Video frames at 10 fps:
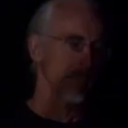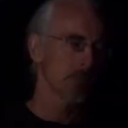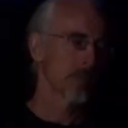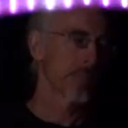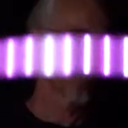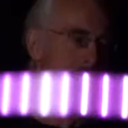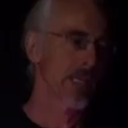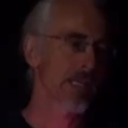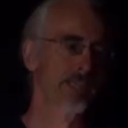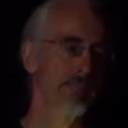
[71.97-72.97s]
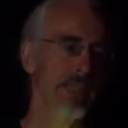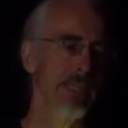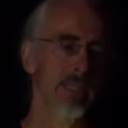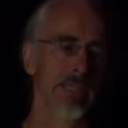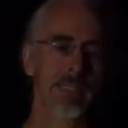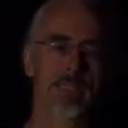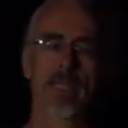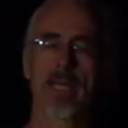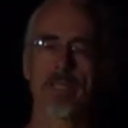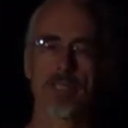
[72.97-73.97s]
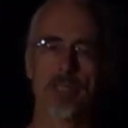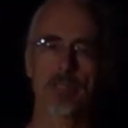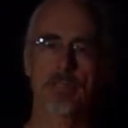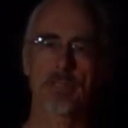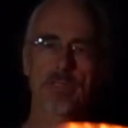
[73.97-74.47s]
We get a light pink indication that the